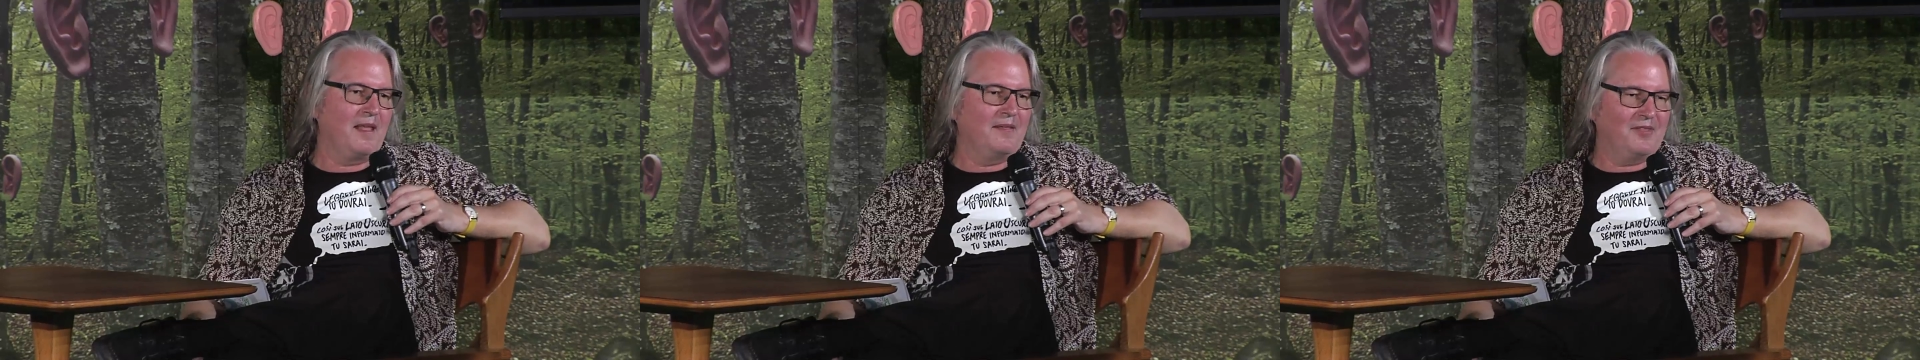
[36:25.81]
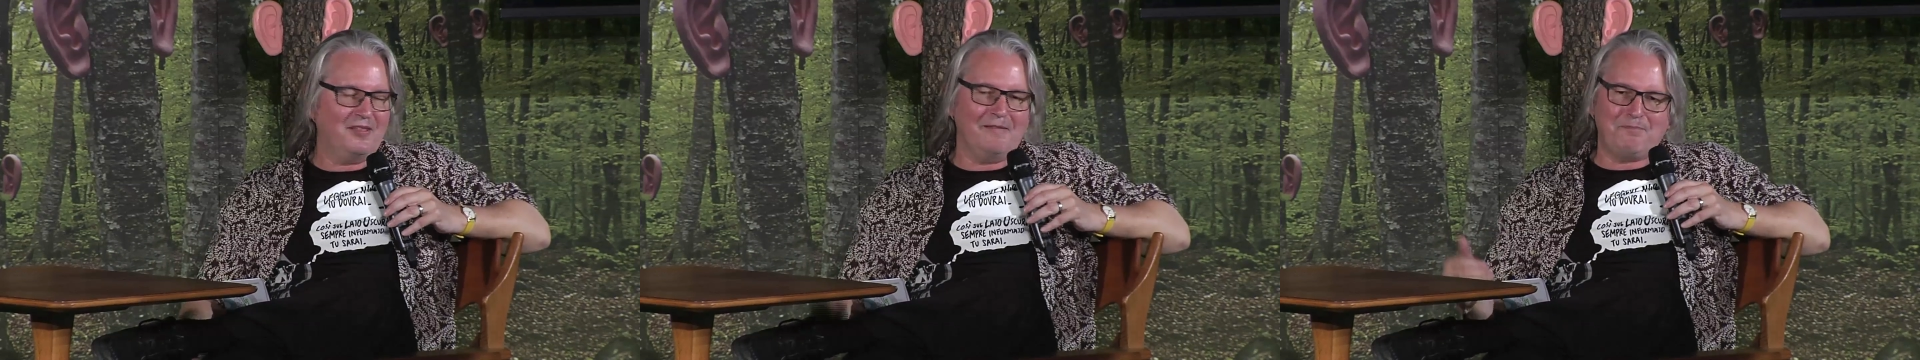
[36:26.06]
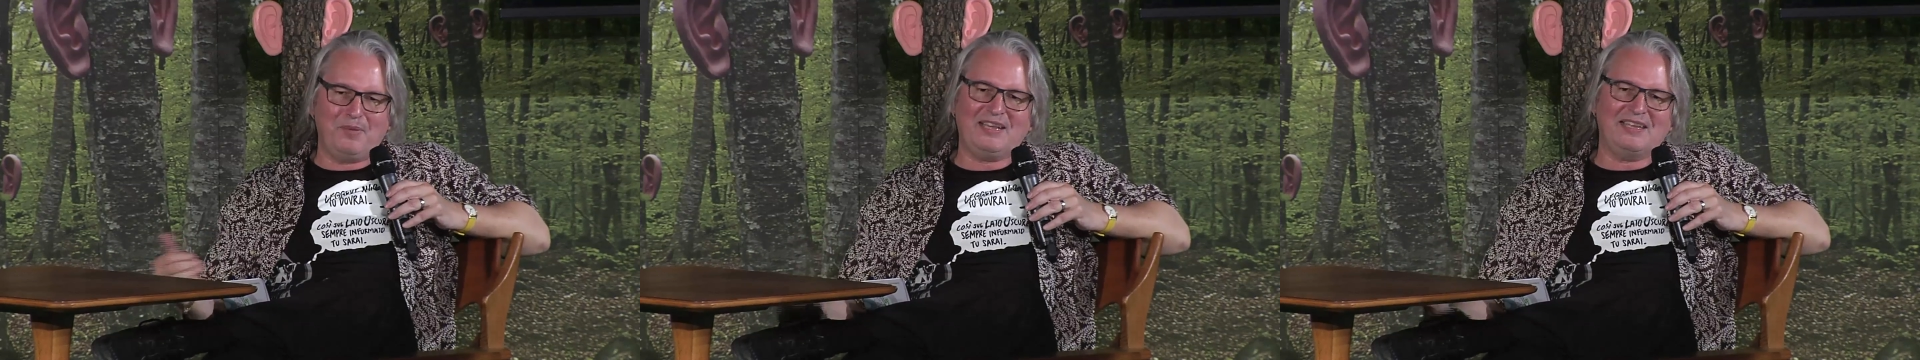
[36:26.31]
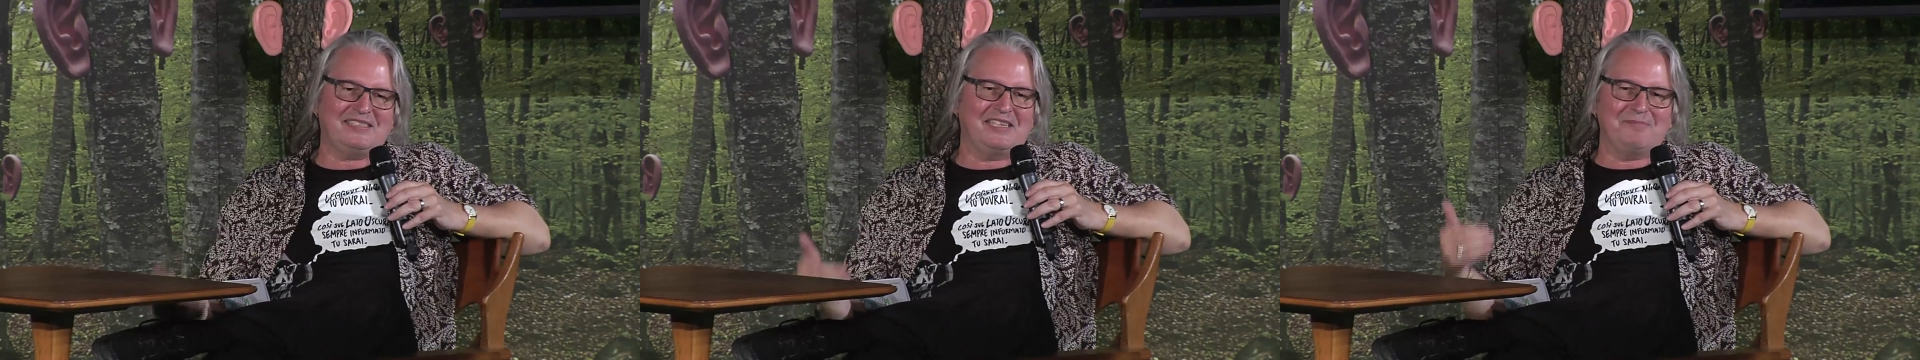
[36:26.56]
They're the
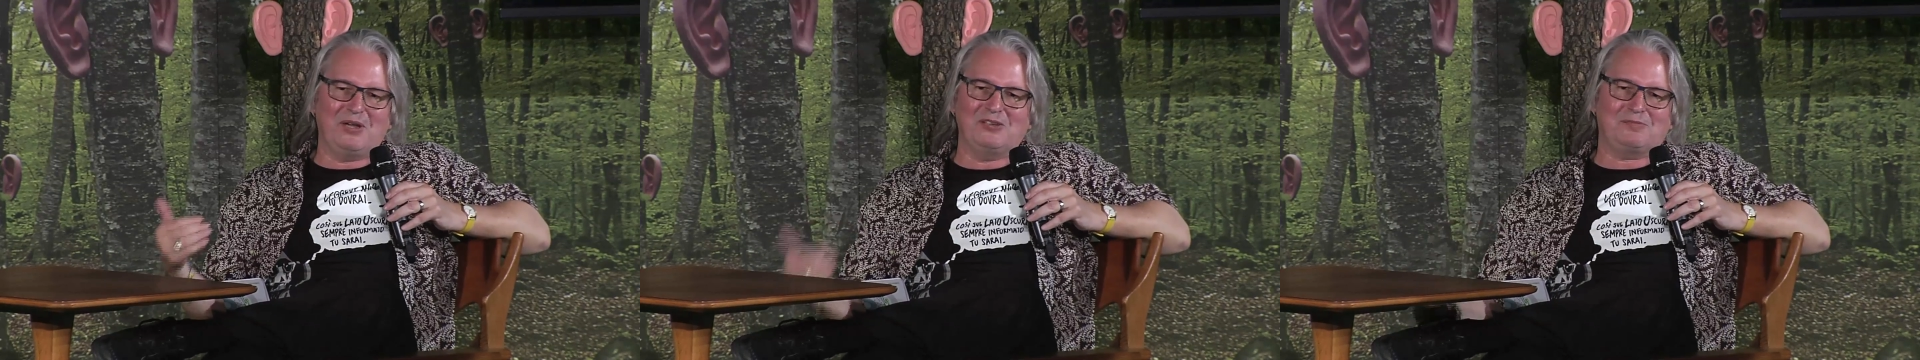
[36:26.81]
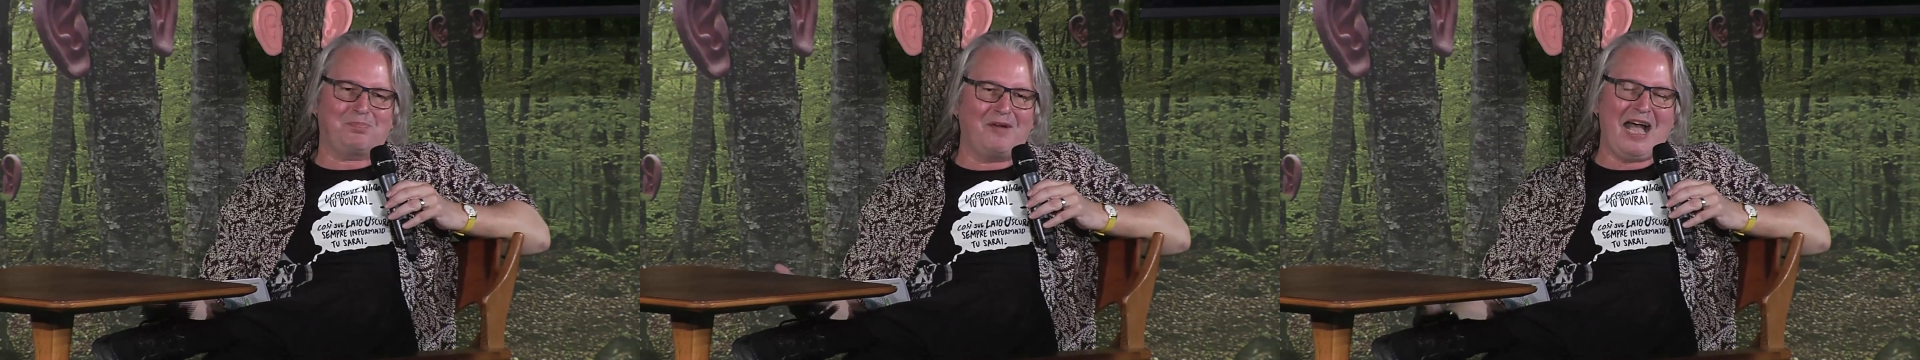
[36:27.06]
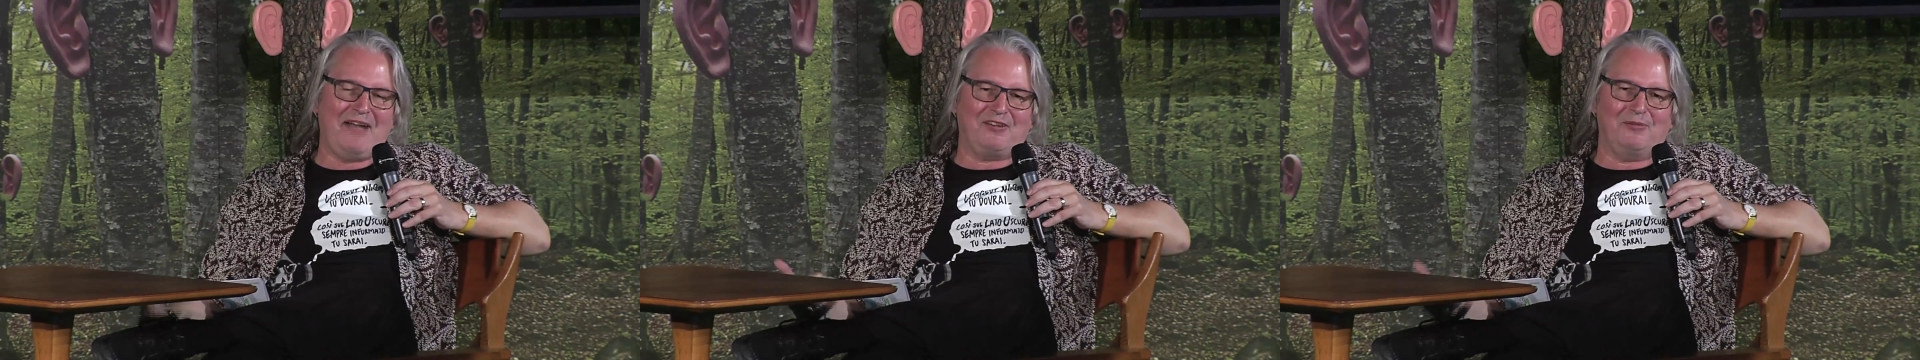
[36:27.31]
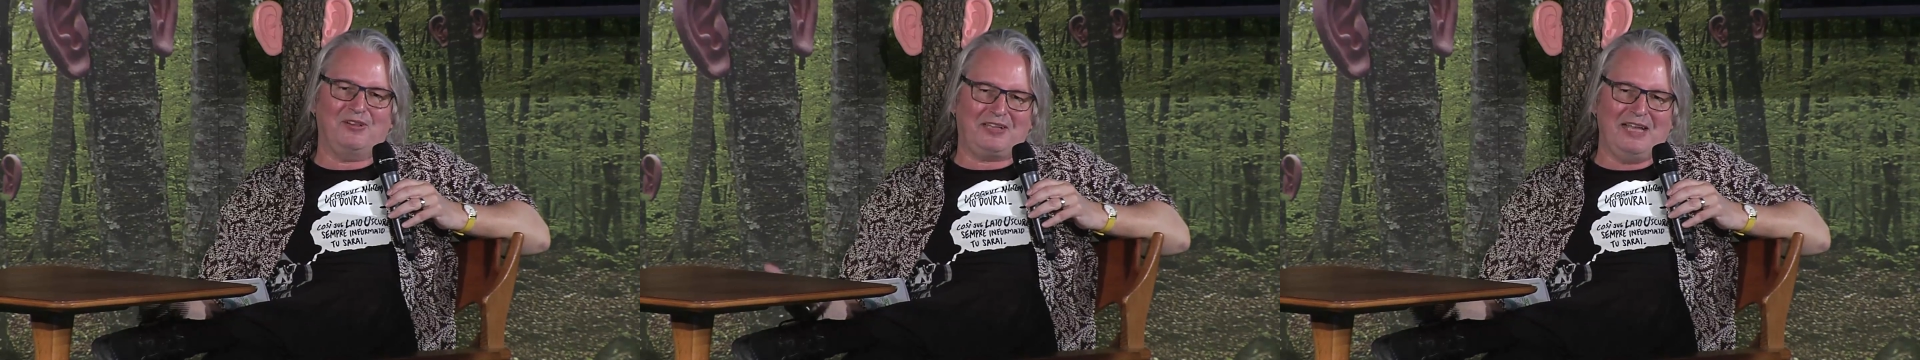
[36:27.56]
biggest and most
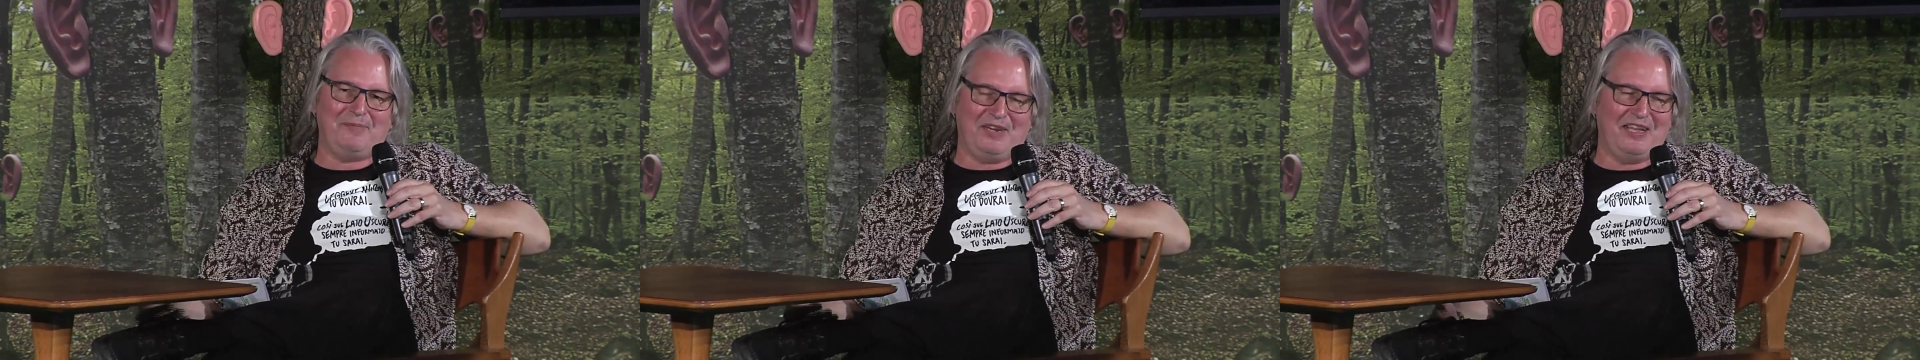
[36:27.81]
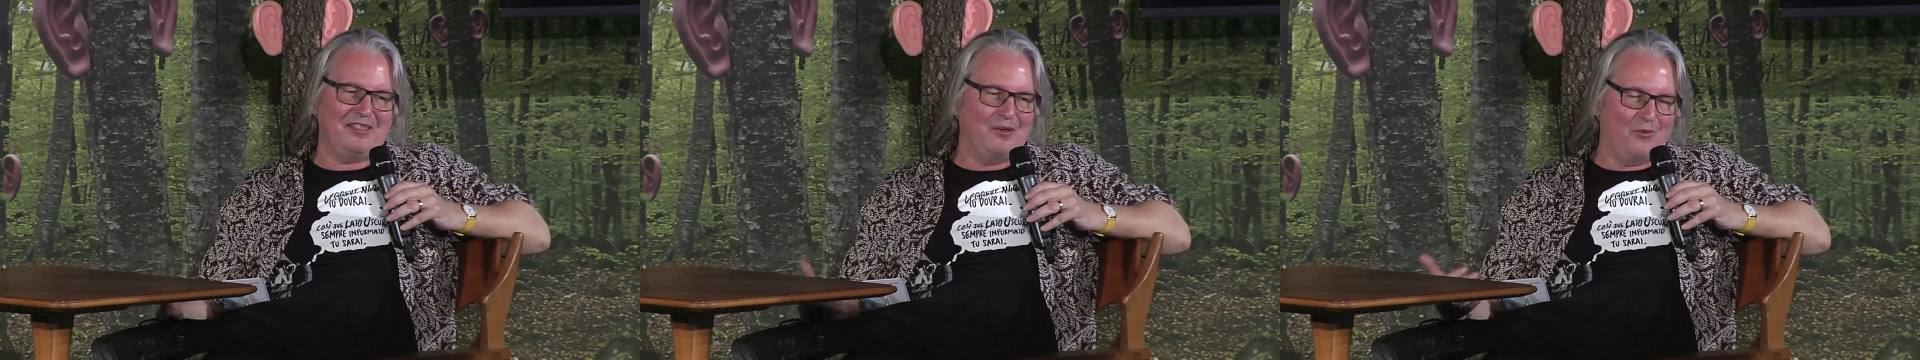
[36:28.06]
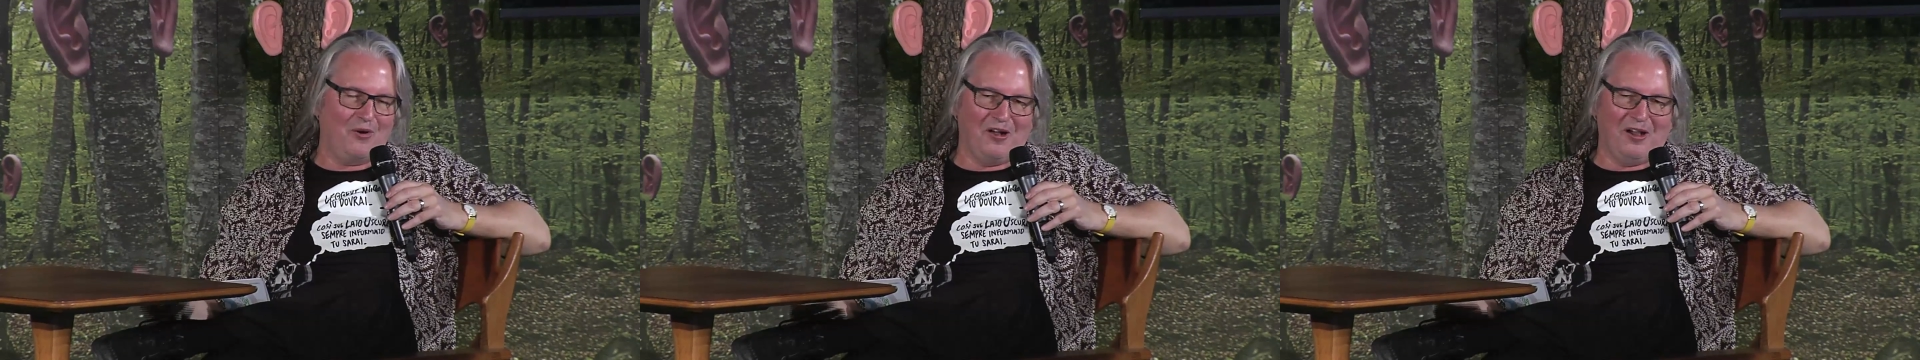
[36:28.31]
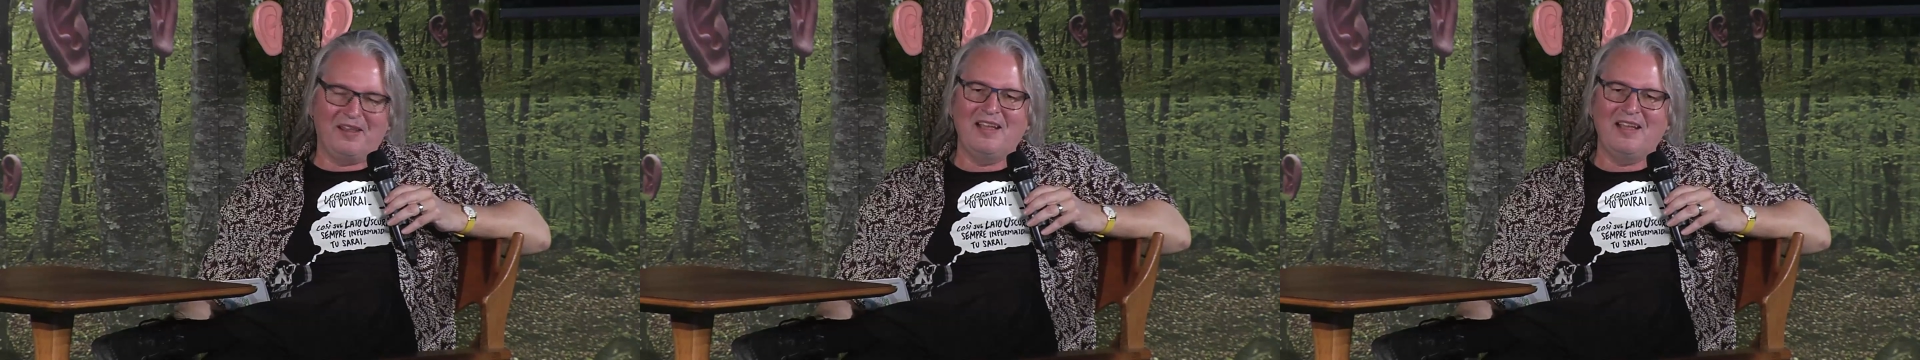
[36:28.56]
profitable company in the world.